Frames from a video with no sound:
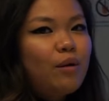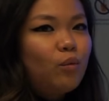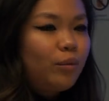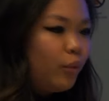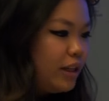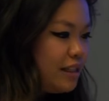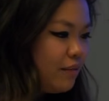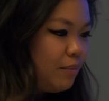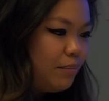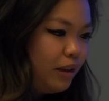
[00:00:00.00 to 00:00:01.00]
at
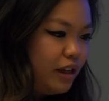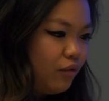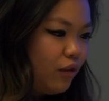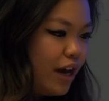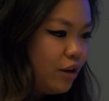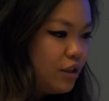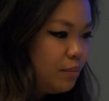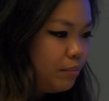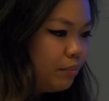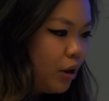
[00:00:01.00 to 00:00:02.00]
1.7 billion riders